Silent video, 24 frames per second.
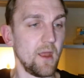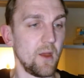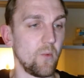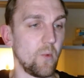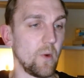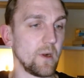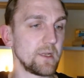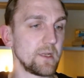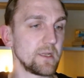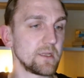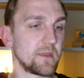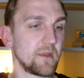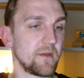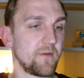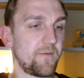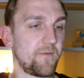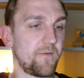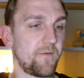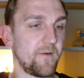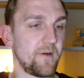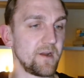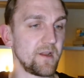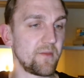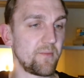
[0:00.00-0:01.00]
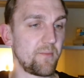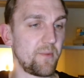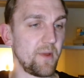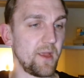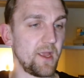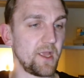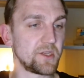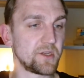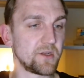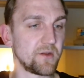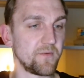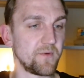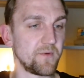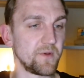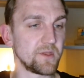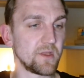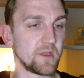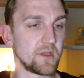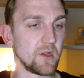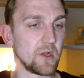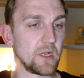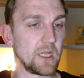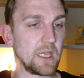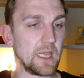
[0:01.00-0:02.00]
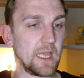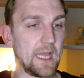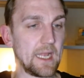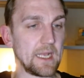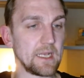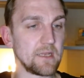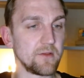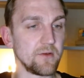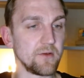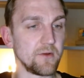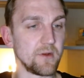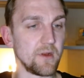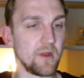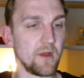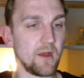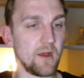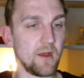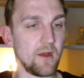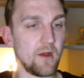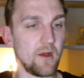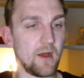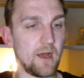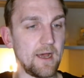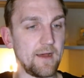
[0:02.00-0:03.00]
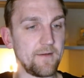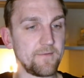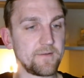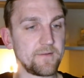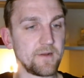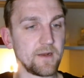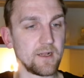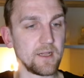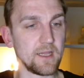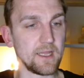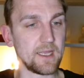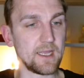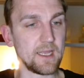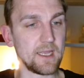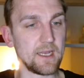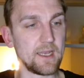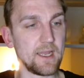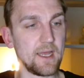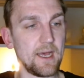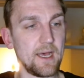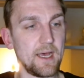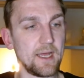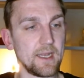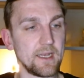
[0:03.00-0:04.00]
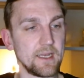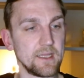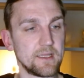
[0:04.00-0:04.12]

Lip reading: What is the first page the visitor lands on after clicking the ad?